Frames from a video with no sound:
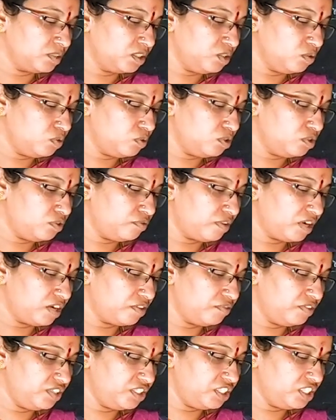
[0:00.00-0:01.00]
Used for
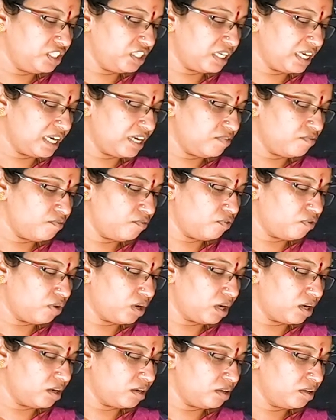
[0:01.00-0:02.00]
fishing and
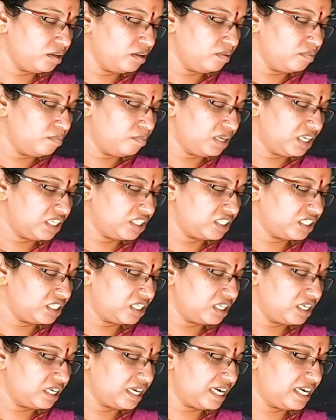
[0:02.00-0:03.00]
for pleasure
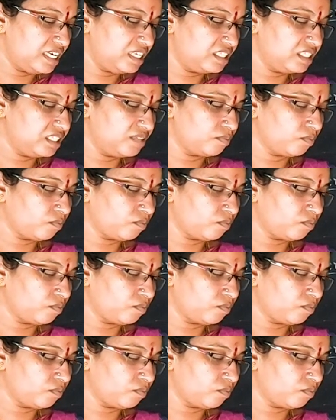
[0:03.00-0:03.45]
rides.